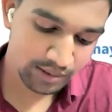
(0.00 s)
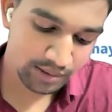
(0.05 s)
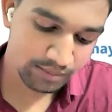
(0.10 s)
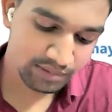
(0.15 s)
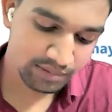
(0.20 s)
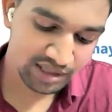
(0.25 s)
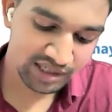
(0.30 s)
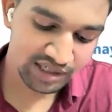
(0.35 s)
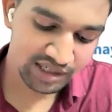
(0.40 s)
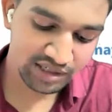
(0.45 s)

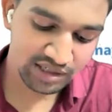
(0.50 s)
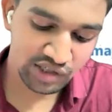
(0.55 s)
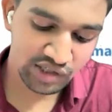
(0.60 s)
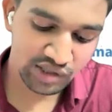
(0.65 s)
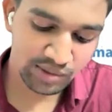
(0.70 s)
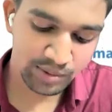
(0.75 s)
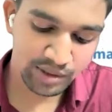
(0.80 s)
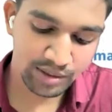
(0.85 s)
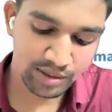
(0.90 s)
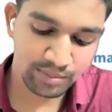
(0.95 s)
but
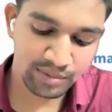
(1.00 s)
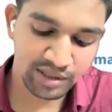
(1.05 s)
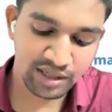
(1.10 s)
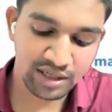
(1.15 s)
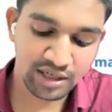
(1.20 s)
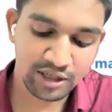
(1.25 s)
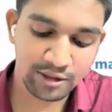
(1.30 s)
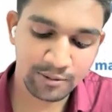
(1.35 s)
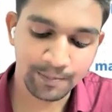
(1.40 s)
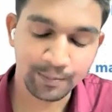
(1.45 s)
entrenchment
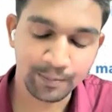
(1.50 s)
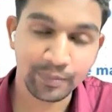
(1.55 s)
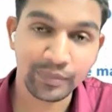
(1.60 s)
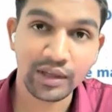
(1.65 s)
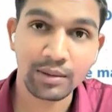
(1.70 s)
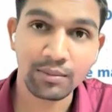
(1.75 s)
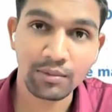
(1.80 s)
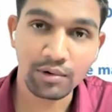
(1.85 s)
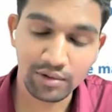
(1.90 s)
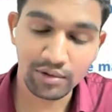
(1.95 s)
make it
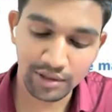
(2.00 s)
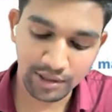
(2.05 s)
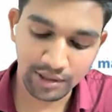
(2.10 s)
more